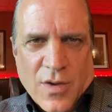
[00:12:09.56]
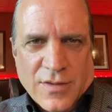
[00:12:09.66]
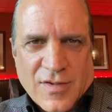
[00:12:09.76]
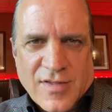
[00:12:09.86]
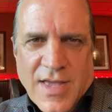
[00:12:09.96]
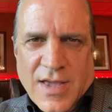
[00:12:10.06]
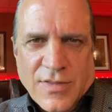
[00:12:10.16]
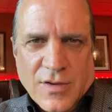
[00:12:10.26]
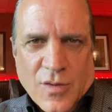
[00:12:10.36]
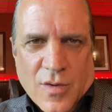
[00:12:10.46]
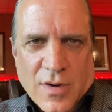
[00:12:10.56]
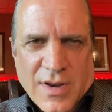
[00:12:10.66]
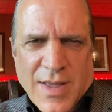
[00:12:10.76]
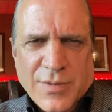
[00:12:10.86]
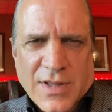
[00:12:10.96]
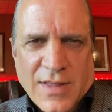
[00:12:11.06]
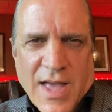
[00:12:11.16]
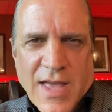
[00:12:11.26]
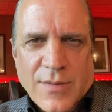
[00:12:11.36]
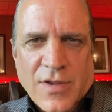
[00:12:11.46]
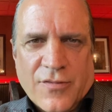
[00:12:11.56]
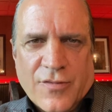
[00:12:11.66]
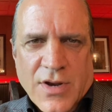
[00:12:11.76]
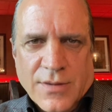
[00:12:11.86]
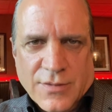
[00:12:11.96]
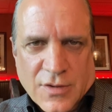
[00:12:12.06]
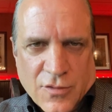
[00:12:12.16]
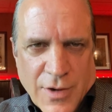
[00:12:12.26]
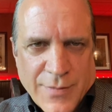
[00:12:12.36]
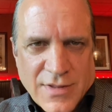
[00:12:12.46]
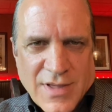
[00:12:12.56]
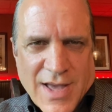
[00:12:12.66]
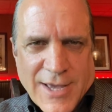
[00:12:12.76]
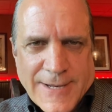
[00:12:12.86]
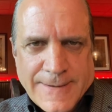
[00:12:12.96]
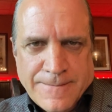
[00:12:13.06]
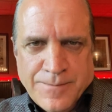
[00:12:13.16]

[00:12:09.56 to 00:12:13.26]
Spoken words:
the snake in the door, enabling the enemy of freedom to creep inside